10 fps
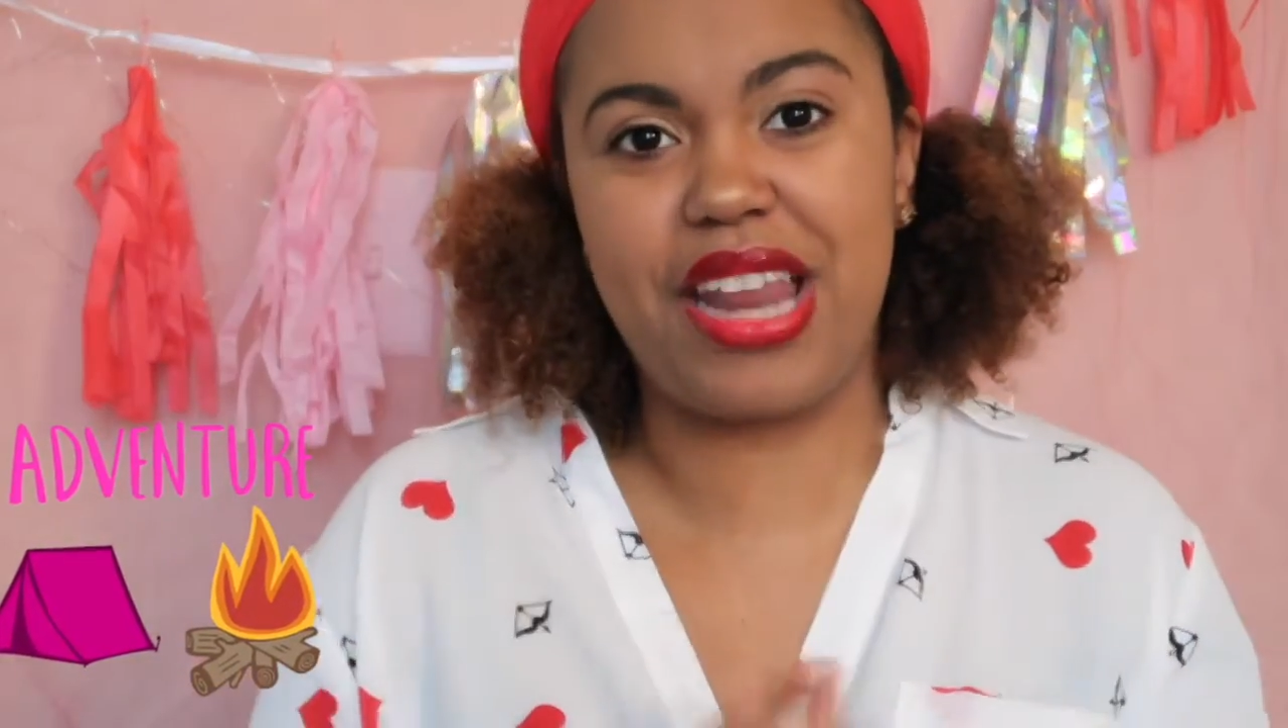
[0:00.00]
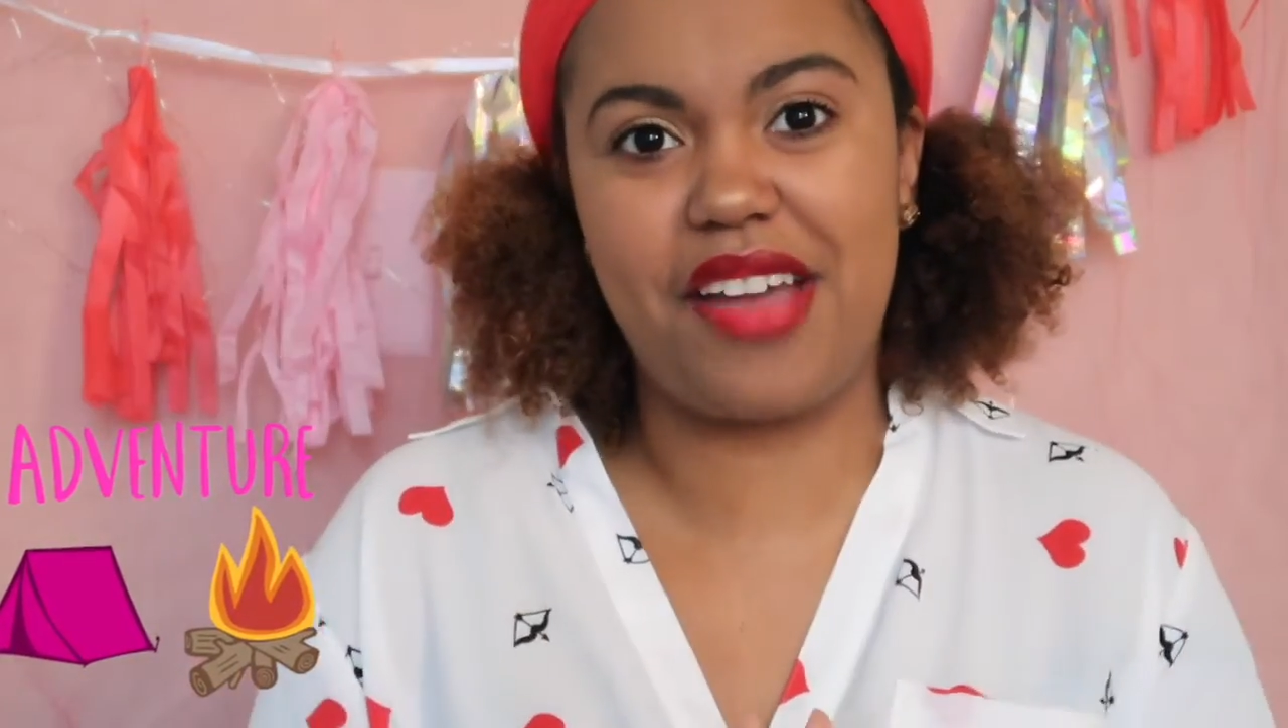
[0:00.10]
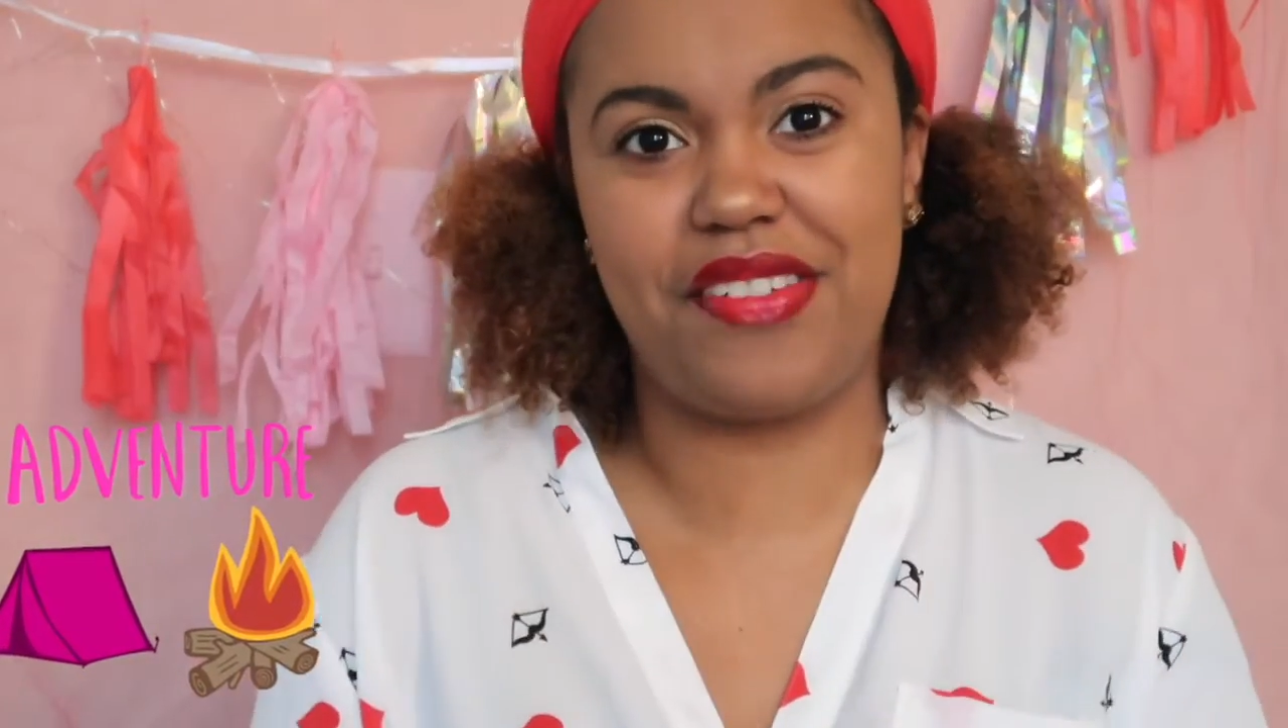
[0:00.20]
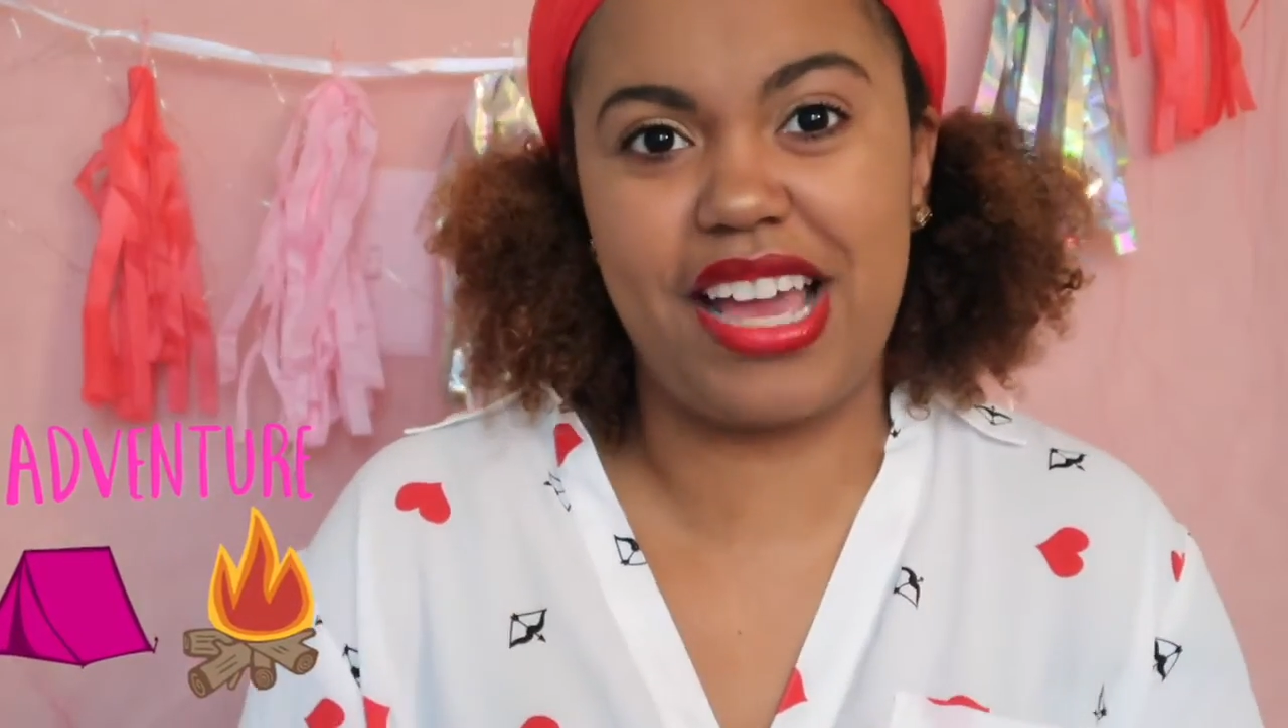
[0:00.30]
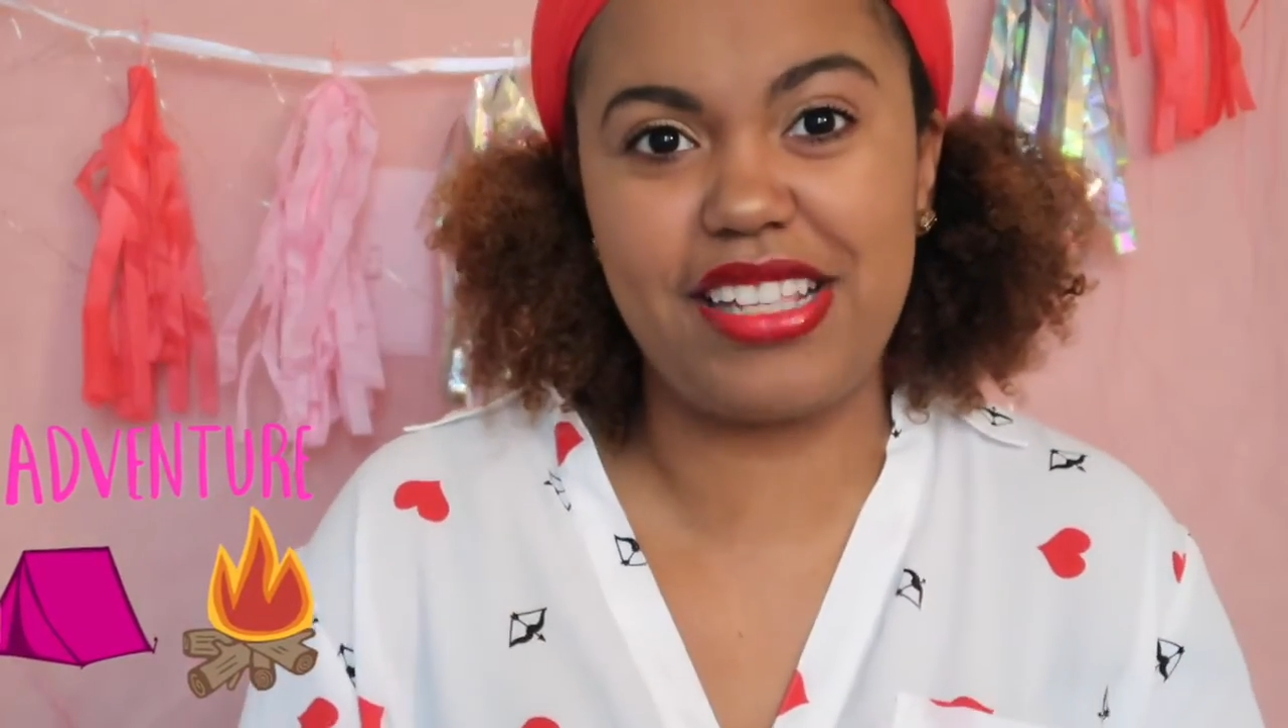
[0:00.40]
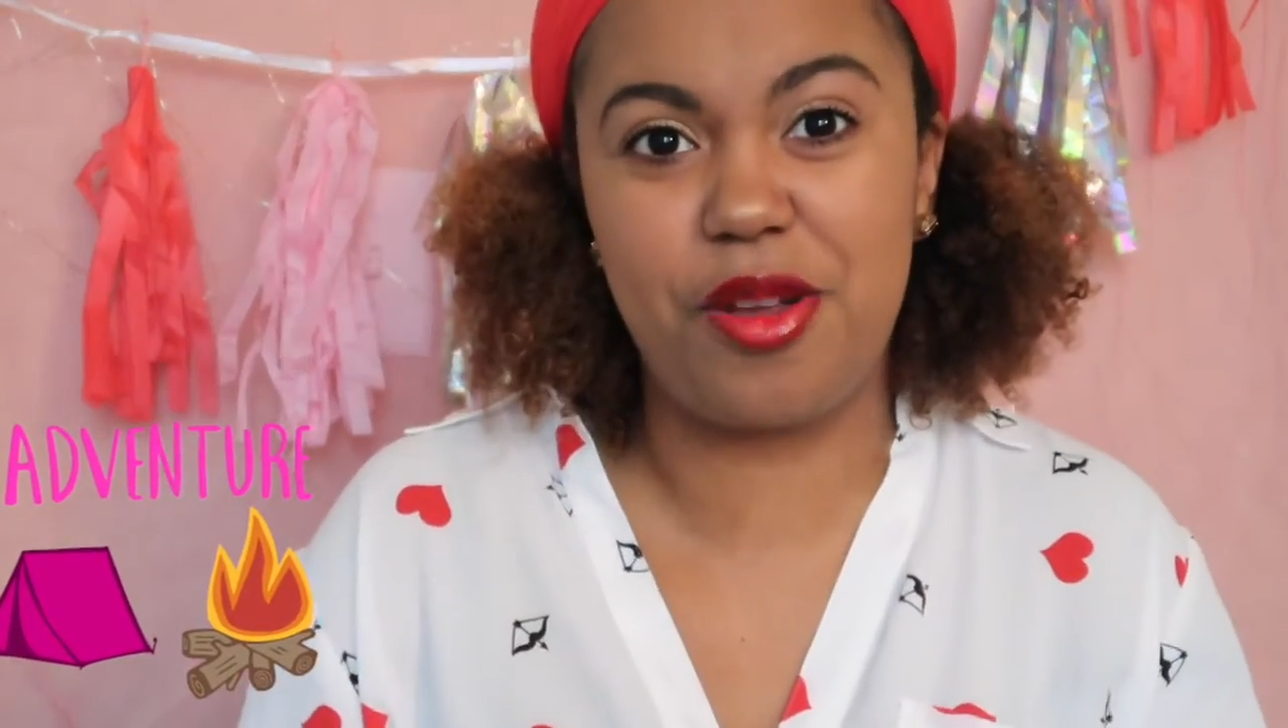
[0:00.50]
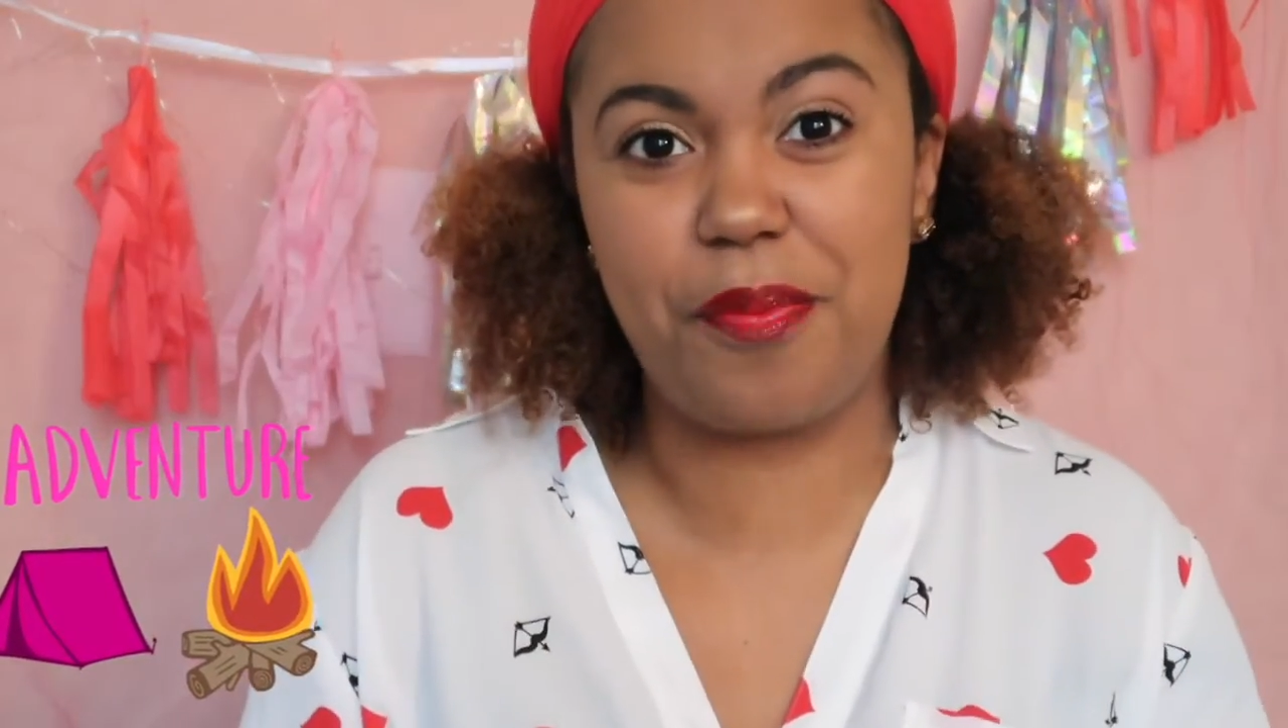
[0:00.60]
and have a nice